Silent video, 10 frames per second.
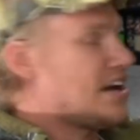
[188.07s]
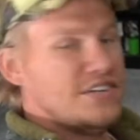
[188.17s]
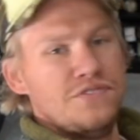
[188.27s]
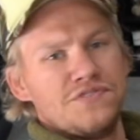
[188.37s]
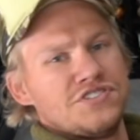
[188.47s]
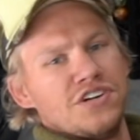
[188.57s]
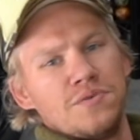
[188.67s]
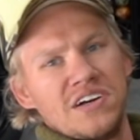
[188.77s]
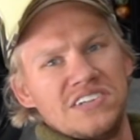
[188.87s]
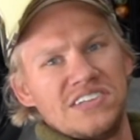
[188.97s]
thought you for sure
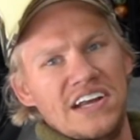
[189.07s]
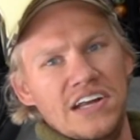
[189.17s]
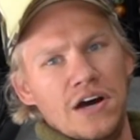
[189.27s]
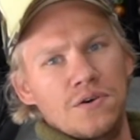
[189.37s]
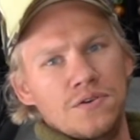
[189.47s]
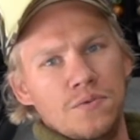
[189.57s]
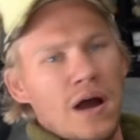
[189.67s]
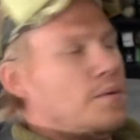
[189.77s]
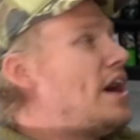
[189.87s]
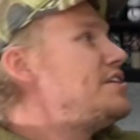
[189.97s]
were going to say no.
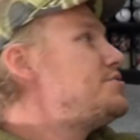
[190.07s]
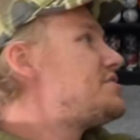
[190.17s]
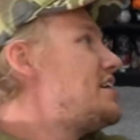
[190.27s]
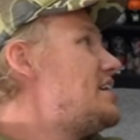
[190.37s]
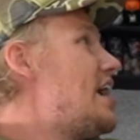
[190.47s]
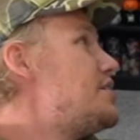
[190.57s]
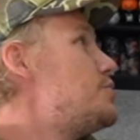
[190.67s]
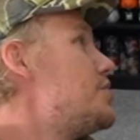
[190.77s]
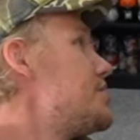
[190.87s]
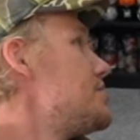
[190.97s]
Why, why do you say yeah, you
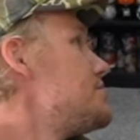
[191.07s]
would?